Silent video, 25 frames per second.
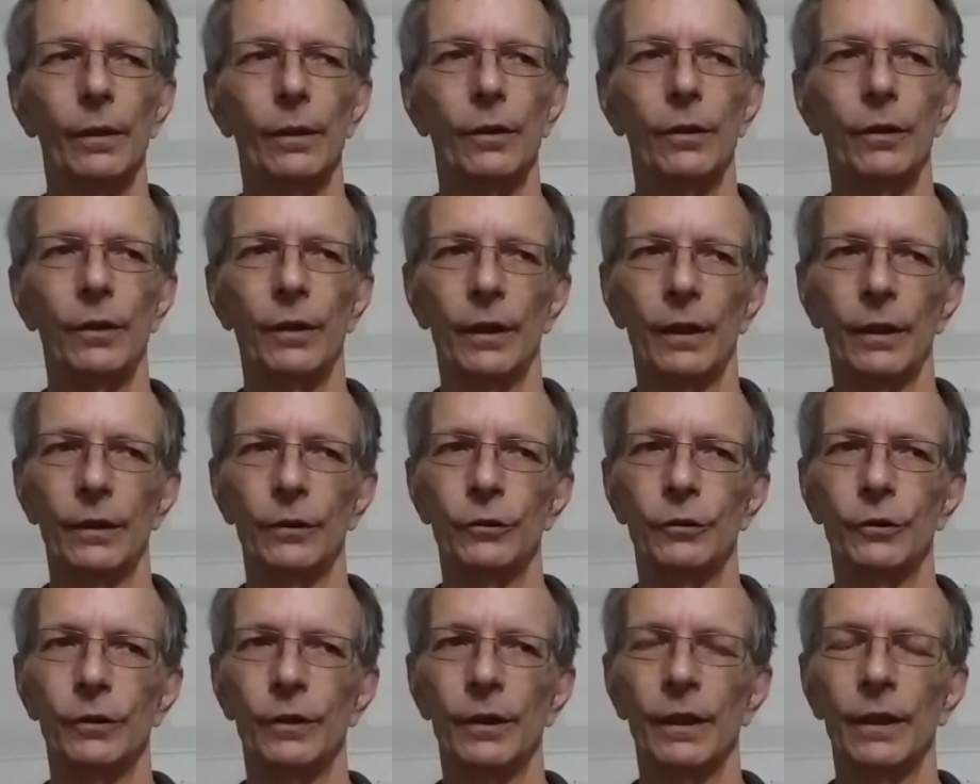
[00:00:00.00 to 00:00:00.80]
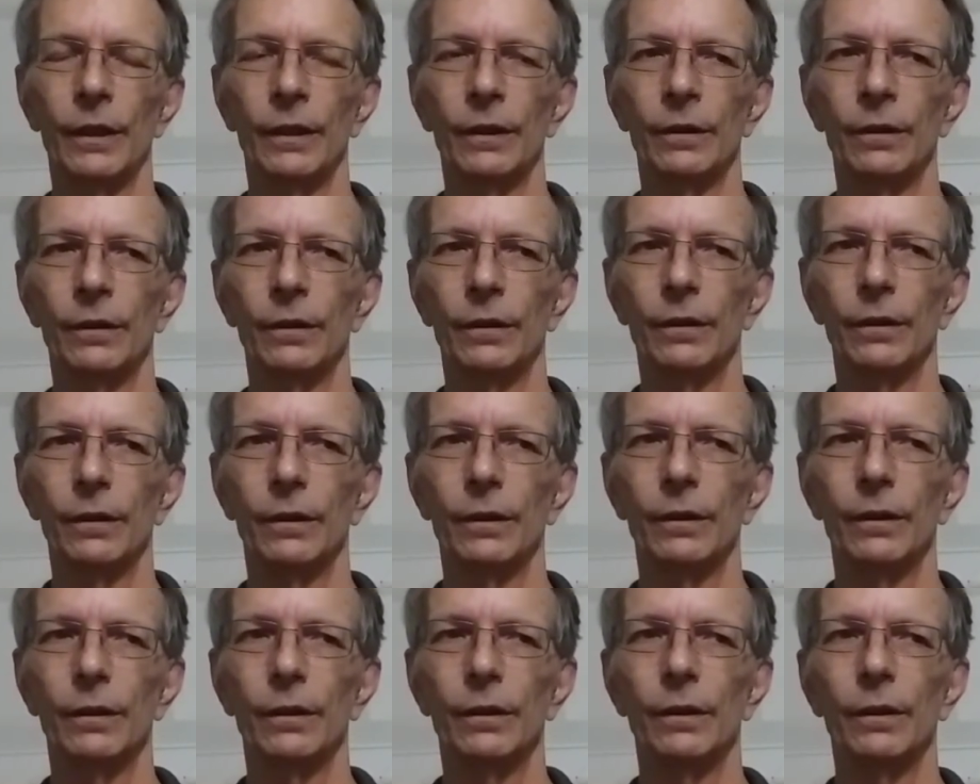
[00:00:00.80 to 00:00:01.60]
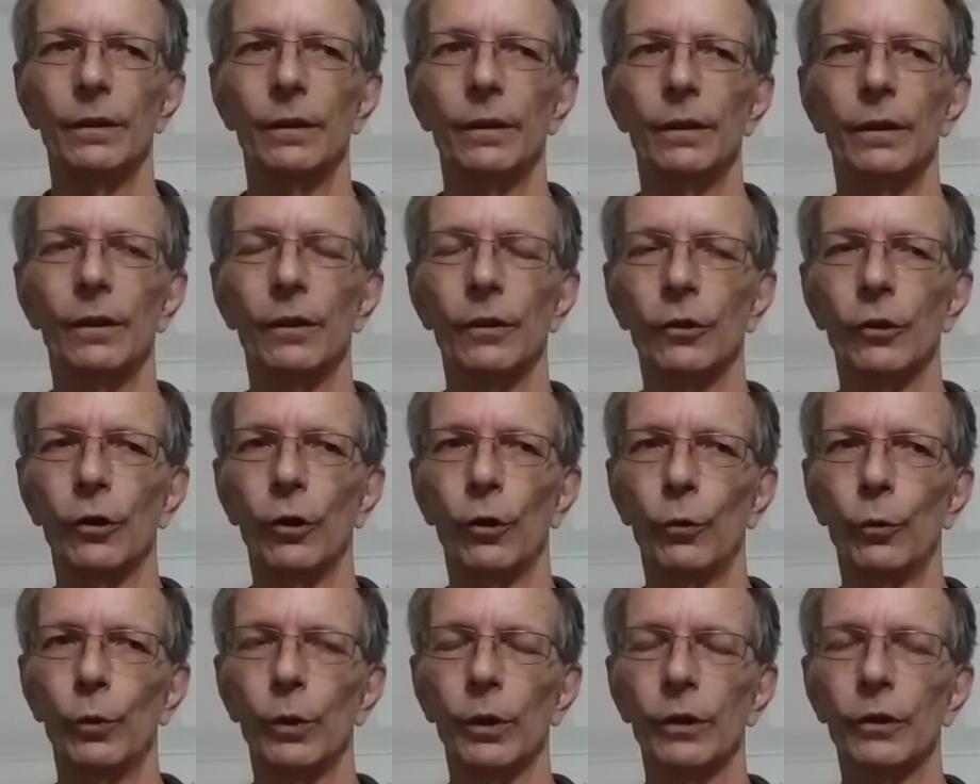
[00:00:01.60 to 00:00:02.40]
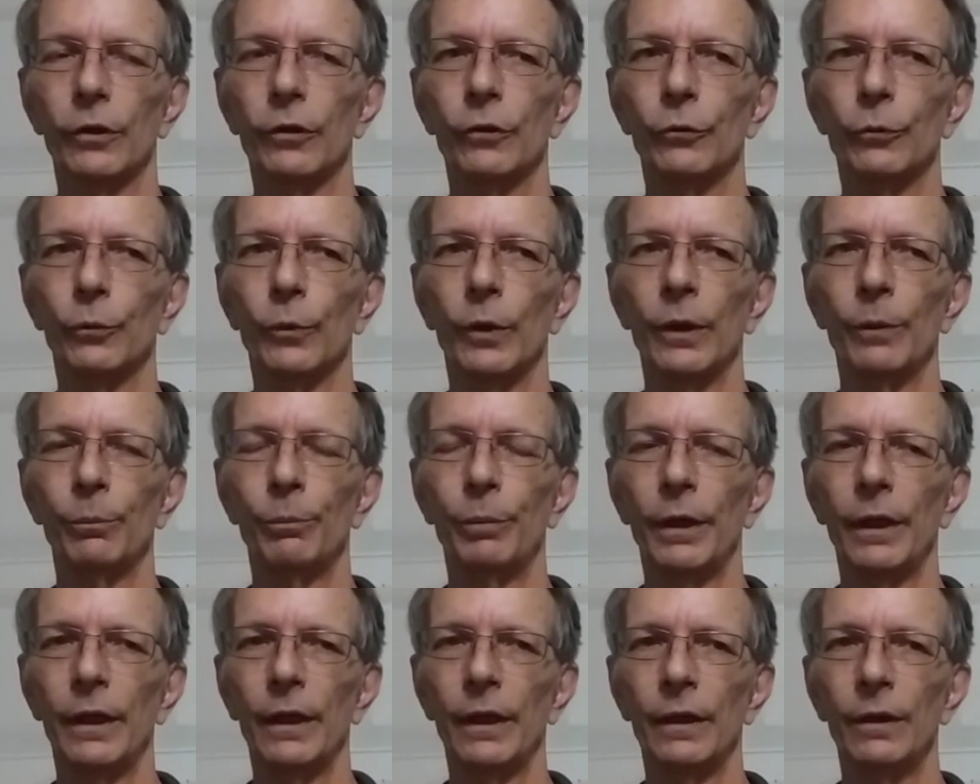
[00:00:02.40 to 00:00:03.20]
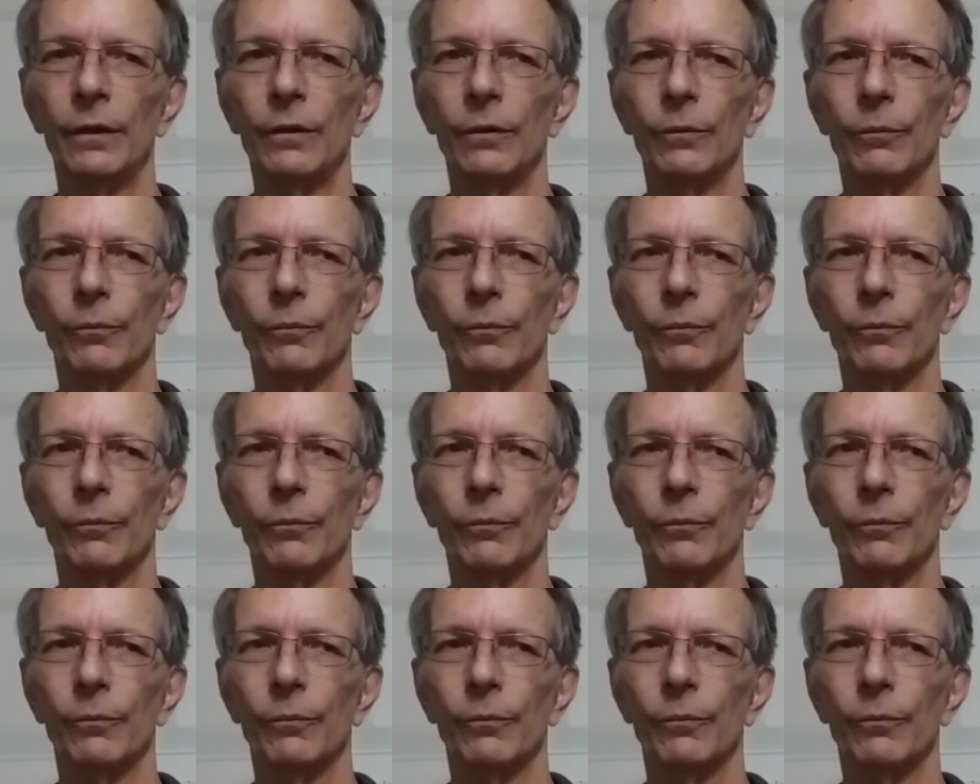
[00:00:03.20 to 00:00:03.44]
the engine on the coworkers went bad,